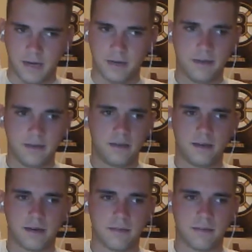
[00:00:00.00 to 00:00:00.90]

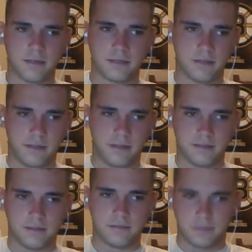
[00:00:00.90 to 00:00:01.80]
A couple extra
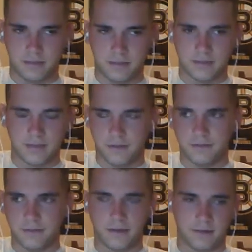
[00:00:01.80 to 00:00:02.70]
ounces really does not
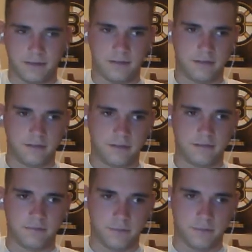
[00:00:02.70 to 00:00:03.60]
affect it
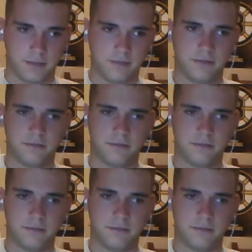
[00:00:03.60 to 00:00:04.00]
for me.